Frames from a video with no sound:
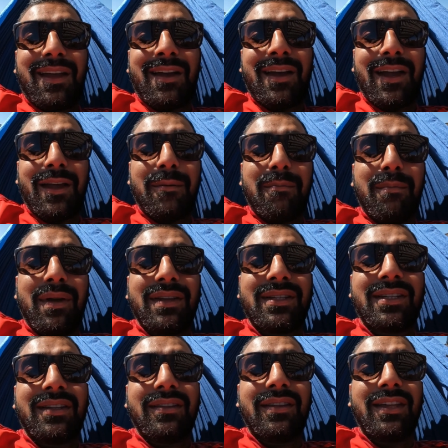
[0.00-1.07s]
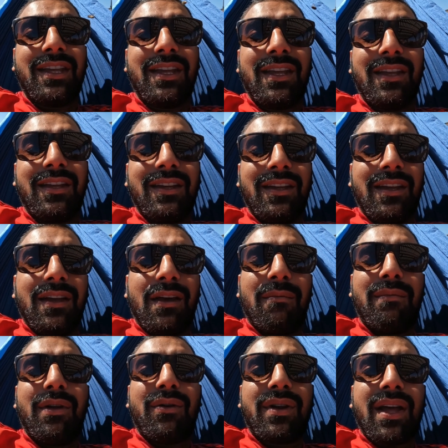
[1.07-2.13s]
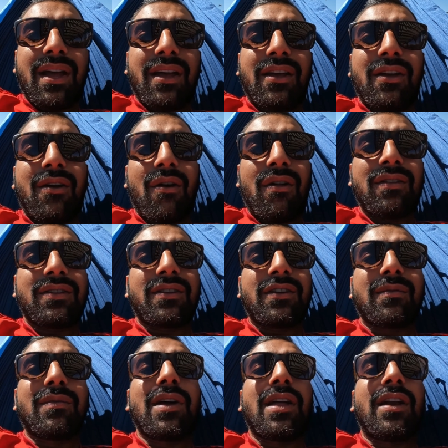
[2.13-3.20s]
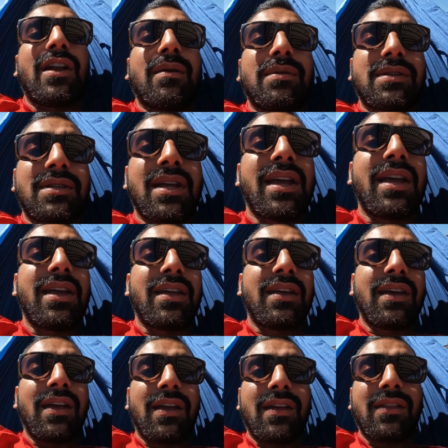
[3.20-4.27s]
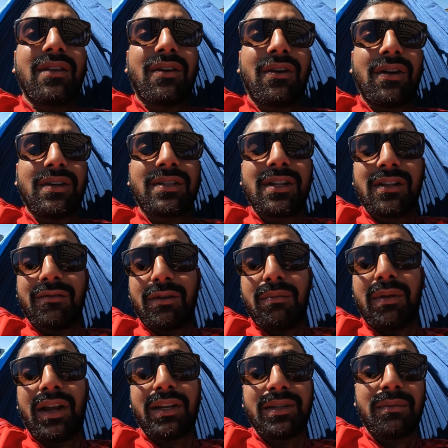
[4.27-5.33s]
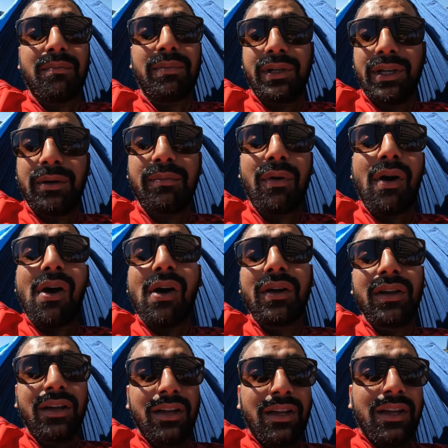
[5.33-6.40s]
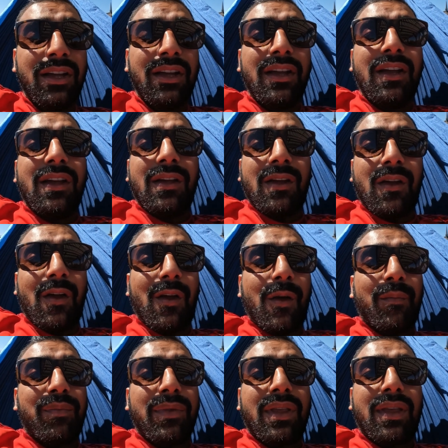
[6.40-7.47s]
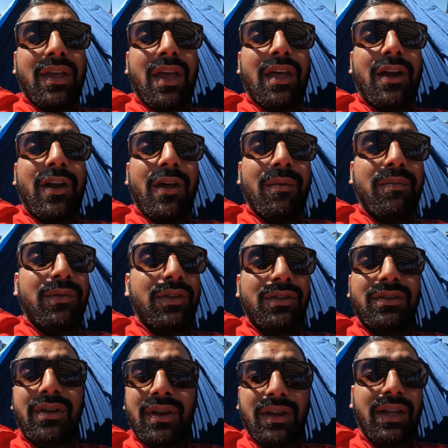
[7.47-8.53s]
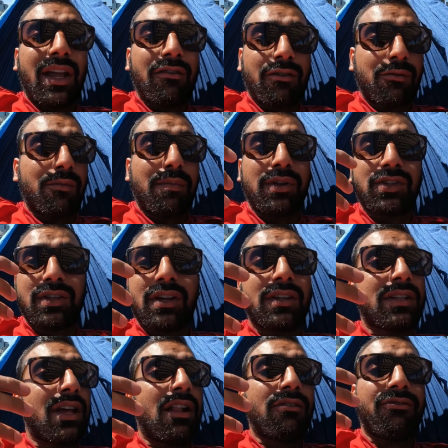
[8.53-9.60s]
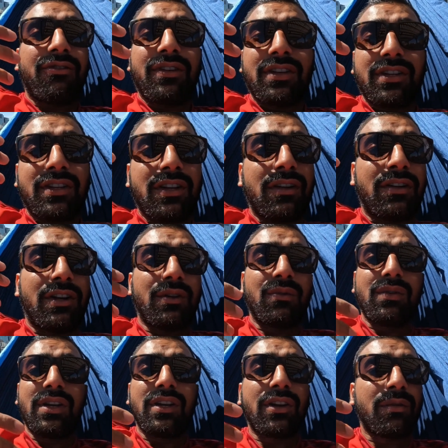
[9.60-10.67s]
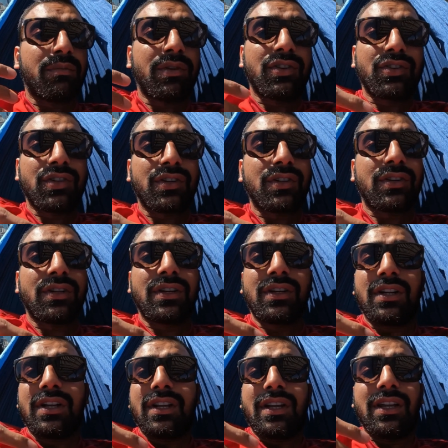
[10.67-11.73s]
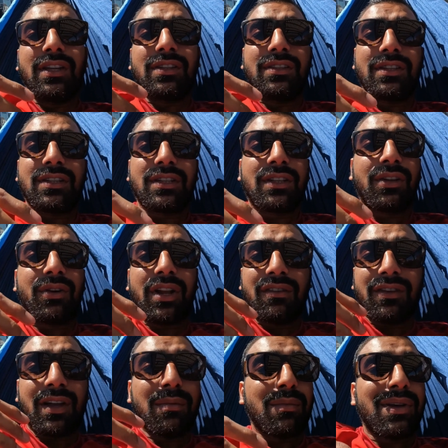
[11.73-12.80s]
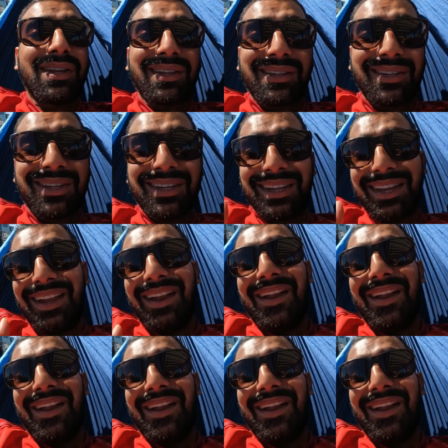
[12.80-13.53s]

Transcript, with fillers: I missed the Mutech concert but ended up staying in the hostel we played some beer pong um, ended up just drinking from a pitcher itself finished a two liter pitcher in just 35 minutes